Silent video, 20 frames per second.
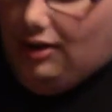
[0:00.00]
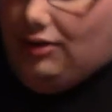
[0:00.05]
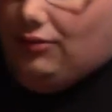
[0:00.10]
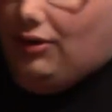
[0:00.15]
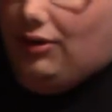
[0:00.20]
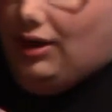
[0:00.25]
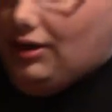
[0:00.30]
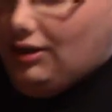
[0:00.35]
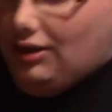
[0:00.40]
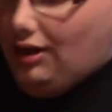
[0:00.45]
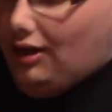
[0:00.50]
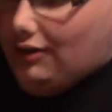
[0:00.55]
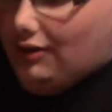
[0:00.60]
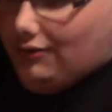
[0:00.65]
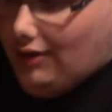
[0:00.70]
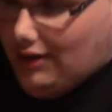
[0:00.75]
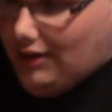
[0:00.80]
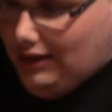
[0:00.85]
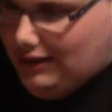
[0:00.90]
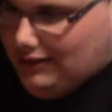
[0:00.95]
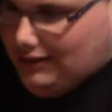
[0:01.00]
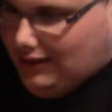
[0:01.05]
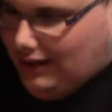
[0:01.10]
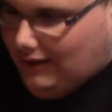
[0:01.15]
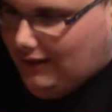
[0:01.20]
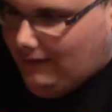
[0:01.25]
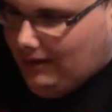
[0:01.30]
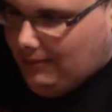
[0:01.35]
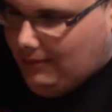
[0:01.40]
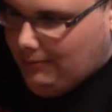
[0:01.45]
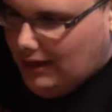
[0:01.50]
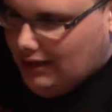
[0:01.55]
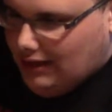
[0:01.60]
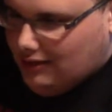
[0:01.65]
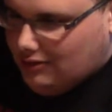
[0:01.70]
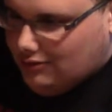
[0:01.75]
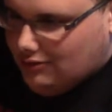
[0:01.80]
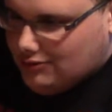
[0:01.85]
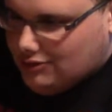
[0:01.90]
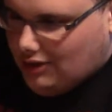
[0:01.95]
What long-running TV
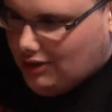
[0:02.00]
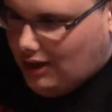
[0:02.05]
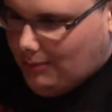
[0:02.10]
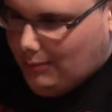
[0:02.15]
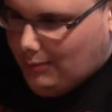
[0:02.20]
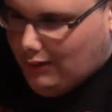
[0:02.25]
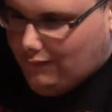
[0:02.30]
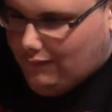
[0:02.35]
medical drama